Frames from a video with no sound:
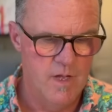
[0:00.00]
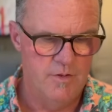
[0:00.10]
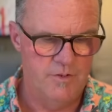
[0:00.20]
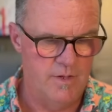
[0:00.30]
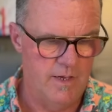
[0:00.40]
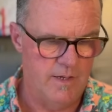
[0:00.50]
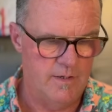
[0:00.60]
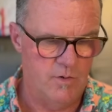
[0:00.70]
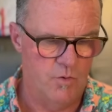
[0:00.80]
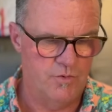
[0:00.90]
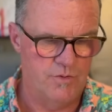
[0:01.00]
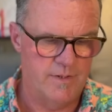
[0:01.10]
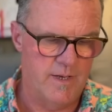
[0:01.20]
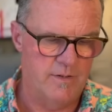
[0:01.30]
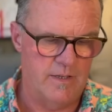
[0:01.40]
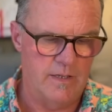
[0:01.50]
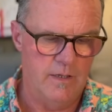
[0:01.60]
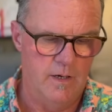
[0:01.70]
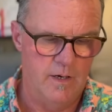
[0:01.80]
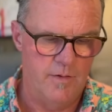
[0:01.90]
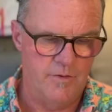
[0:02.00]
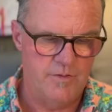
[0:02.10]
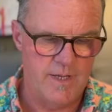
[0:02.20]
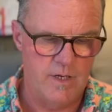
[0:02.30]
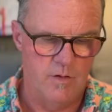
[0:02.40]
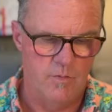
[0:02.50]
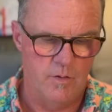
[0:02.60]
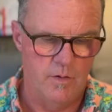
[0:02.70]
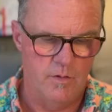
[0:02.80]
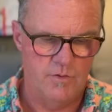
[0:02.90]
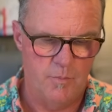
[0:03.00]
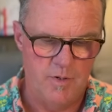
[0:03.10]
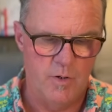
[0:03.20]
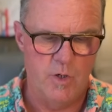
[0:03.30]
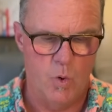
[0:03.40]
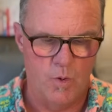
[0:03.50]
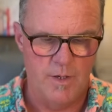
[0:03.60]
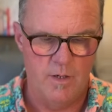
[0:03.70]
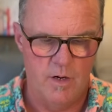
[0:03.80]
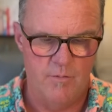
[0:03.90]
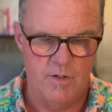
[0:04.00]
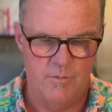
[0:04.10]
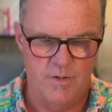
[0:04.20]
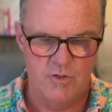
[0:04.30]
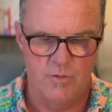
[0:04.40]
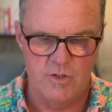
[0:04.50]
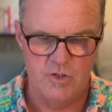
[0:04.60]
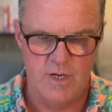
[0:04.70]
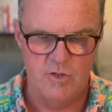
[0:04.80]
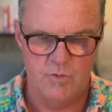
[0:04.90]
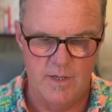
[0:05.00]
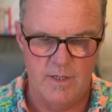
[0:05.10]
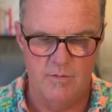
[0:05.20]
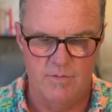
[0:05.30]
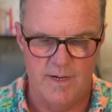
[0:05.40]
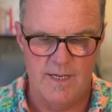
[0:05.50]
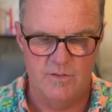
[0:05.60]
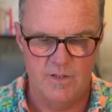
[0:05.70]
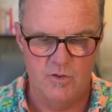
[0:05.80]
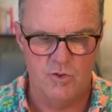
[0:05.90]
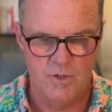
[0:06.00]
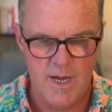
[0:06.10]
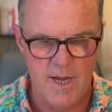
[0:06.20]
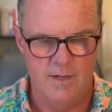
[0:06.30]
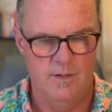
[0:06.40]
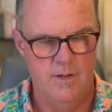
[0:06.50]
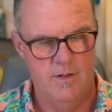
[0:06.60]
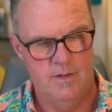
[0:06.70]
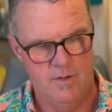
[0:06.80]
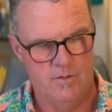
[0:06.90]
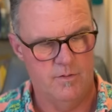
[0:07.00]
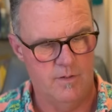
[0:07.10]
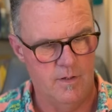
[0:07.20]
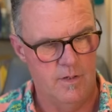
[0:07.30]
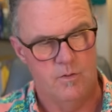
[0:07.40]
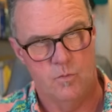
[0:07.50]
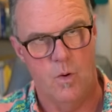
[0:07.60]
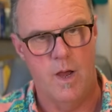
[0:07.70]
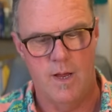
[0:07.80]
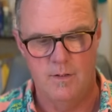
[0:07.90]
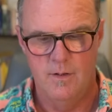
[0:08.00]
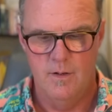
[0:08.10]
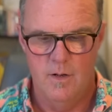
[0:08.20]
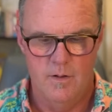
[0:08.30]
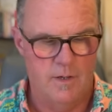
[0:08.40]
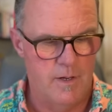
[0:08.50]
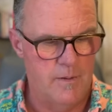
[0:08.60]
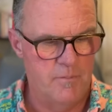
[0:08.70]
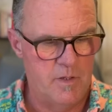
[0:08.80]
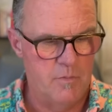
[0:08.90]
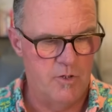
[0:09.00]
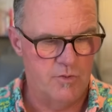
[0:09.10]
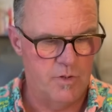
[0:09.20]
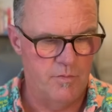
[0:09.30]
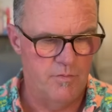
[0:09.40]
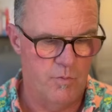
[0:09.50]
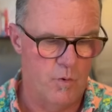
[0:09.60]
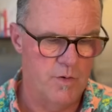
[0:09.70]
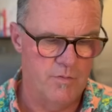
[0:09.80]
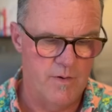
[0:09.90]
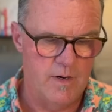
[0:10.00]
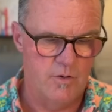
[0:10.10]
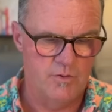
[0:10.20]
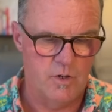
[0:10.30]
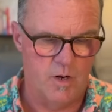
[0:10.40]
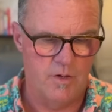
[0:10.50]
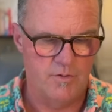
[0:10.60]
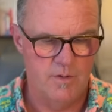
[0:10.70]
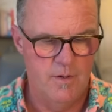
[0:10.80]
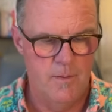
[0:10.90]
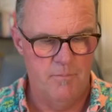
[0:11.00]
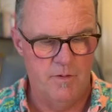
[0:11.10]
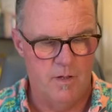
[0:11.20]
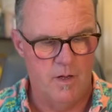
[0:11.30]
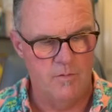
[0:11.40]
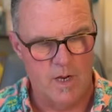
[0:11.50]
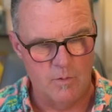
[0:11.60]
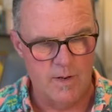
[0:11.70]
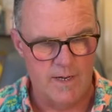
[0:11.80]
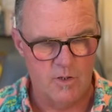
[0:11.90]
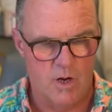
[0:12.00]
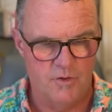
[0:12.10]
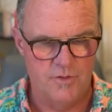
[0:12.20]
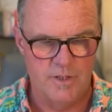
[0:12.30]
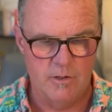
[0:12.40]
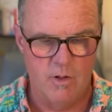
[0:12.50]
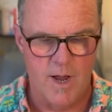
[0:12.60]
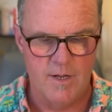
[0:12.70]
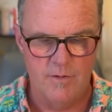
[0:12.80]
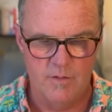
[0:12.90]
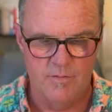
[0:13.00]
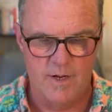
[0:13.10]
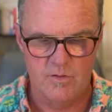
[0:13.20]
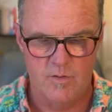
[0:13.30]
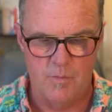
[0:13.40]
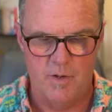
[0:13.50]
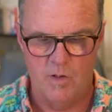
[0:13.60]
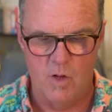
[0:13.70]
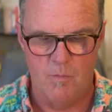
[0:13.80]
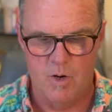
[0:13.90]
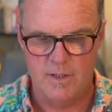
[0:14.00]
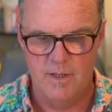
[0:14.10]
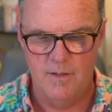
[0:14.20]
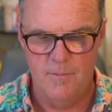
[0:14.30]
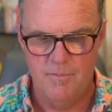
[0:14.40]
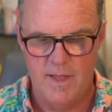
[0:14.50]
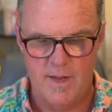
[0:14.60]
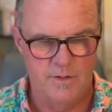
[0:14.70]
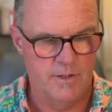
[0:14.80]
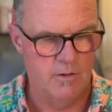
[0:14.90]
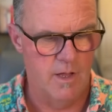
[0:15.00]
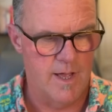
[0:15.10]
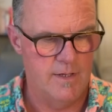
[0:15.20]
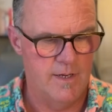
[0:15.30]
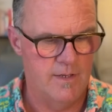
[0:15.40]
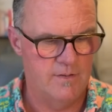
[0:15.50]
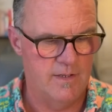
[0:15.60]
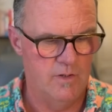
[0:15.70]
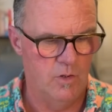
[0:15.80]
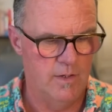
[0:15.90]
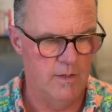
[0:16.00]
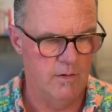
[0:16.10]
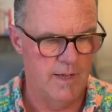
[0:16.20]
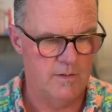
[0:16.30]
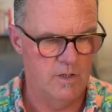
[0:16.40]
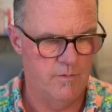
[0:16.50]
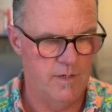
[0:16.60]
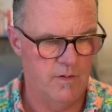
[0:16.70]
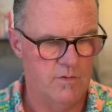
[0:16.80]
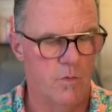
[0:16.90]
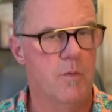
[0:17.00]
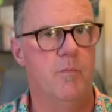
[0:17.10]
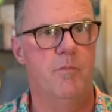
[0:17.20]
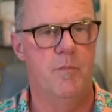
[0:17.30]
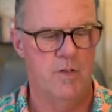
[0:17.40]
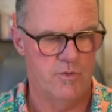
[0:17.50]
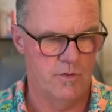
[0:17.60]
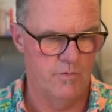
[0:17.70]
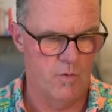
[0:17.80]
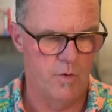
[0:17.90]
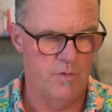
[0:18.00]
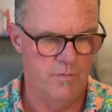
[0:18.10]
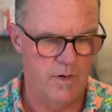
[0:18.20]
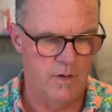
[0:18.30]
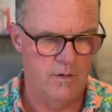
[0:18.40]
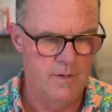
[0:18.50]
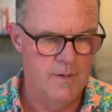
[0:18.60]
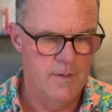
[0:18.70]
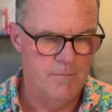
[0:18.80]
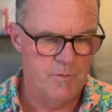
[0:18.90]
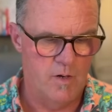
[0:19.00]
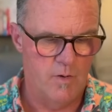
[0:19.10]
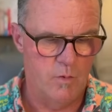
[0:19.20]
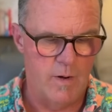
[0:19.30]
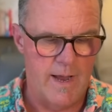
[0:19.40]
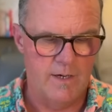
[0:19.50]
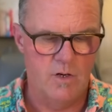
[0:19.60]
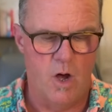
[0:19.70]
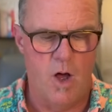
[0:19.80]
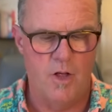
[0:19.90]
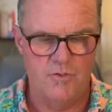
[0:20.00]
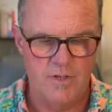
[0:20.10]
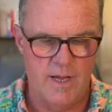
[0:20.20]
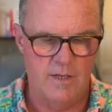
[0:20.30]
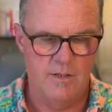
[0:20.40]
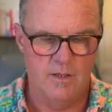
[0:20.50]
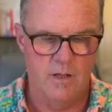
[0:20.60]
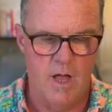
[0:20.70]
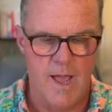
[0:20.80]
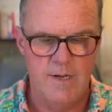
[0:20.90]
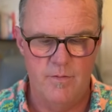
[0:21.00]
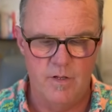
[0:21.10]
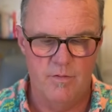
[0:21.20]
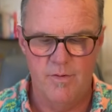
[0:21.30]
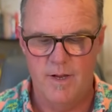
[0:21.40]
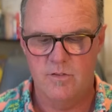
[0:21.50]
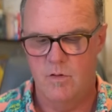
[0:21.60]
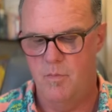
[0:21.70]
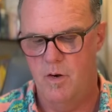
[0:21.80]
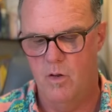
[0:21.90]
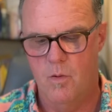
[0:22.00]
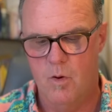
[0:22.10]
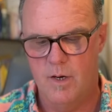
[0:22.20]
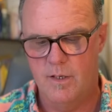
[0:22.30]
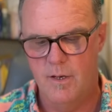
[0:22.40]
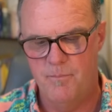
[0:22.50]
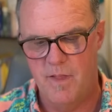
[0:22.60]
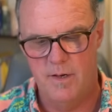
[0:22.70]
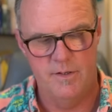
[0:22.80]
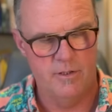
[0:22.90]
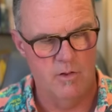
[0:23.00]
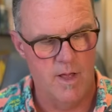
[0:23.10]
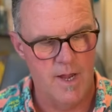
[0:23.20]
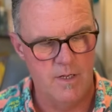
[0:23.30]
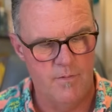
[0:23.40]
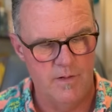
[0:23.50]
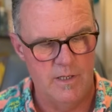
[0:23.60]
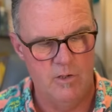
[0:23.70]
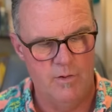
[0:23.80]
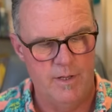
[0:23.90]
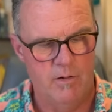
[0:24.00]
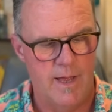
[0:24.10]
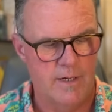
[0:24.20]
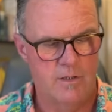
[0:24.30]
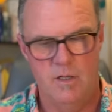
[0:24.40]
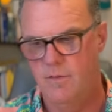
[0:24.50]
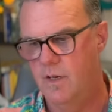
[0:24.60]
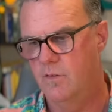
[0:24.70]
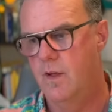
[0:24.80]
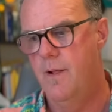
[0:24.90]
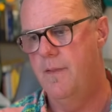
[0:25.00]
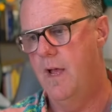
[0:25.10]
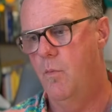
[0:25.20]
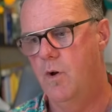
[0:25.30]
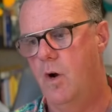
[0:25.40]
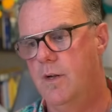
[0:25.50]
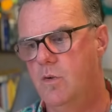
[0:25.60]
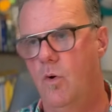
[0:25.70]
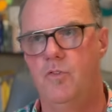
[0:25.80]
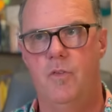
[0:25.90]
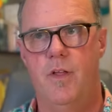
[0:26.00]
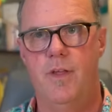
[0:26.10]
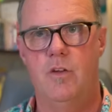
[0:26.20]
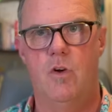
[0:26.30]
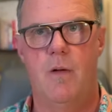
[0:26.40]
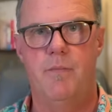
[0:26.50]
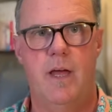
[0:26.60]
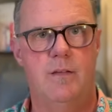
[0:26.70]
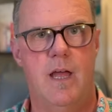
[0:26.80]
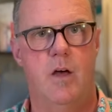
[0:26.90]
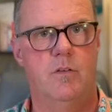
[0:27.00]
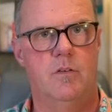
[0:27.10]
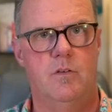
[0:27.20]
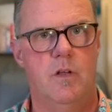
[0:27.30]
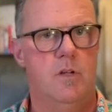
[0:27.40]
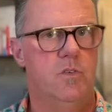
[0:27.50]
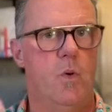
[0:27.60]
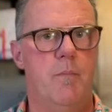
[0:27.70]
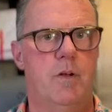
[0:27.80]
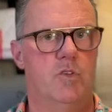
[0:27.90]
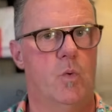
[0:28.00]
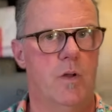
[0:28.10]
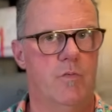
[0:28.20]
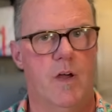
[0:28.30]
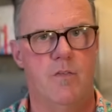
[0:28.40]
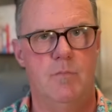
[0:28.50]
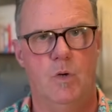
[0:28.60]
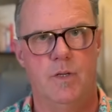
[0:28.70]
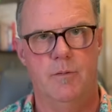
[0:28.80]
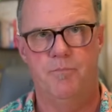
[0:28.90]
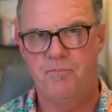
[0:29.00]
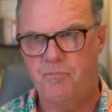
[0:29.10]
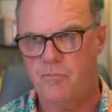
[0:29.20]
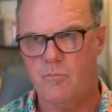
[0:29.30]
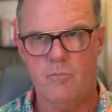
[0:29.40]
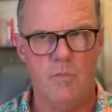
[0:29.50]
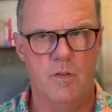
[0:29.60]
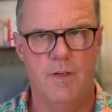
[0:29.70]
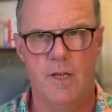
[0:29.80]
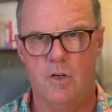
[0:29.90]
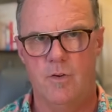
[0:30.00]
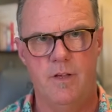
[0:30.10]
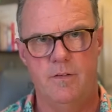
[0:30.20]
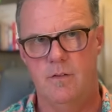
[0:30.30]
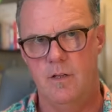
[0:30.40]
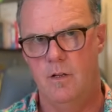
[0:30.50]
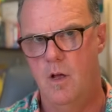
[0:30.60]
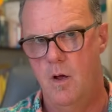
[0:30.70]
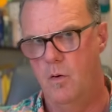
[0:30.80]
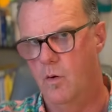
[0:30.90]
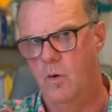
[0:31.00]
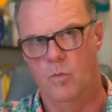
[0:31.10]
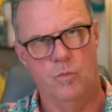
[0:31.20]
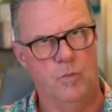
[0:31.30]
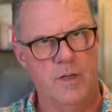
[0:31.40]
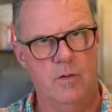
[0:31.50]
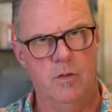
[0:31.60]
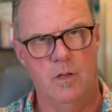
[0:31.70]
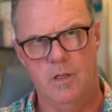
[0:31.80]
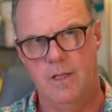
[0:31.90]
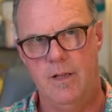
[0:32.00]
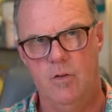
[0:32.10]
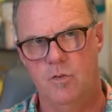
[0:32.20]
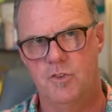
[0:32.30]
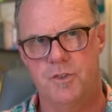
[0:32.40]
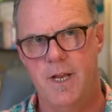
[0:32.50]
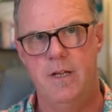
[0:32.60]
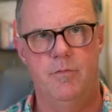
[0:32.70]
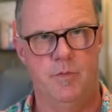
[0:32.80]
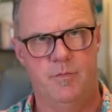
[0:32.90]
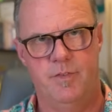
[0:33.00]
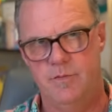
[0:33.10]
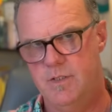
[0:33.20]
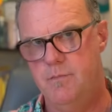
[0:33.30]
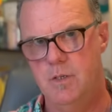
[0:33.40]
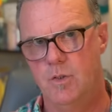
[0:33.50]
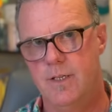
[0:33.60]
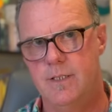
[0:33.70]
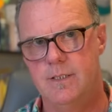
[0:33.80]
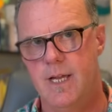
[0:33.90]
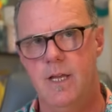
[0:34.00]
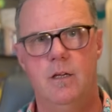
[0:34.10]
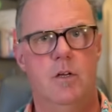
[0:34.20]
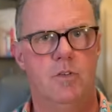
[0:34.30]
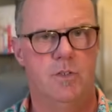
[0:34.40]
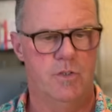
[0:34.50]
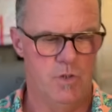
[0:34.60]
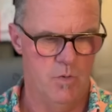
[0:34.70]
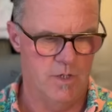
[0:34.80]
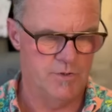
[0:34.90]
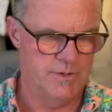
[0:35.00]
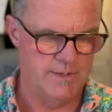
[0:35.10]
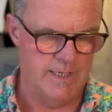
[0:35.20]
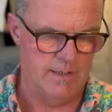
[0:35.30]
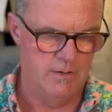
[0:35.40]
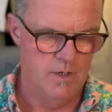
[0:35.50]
This, and he goes to say that uh, the state of superiority of the official exchange rate in financing trade is, the, is why. Uh, the Ministry of Foreign Affairs caused uh, of Iraq caused a decline in the effects of the parallel market and a decline in its illegal activities. So the Ministry of Foreign Affairs of Iraq caused a decline in the effects of the parallel market and a decline in the illegal activities. And we already told you that they dropped that down to a mere 25 million. They increased the real legal trade from 50 million a day to 200 a day.